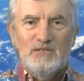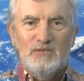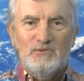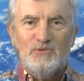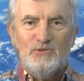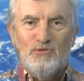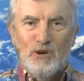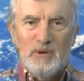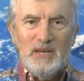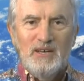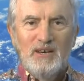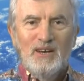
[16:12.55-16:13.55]
Niels
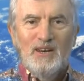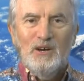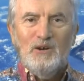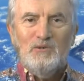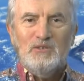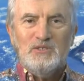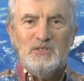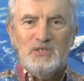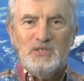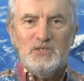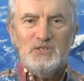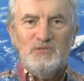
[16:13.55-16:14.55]
Grobbe, who is an
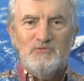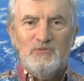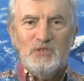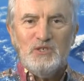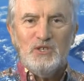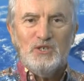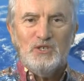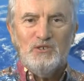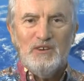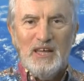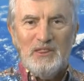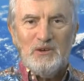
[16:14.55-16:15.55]
assistant
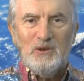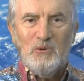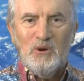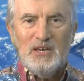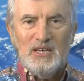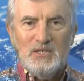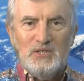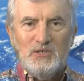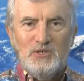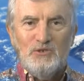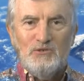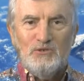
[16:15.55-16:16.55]
researcher at the Hawaii
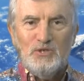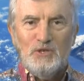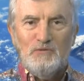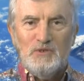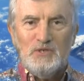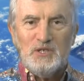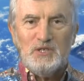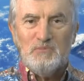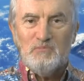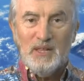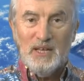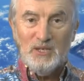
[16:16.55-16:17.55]
Institute of Geophysics
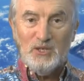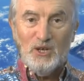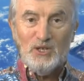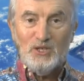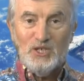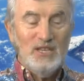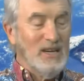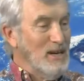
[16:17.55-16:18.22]
and Planetology,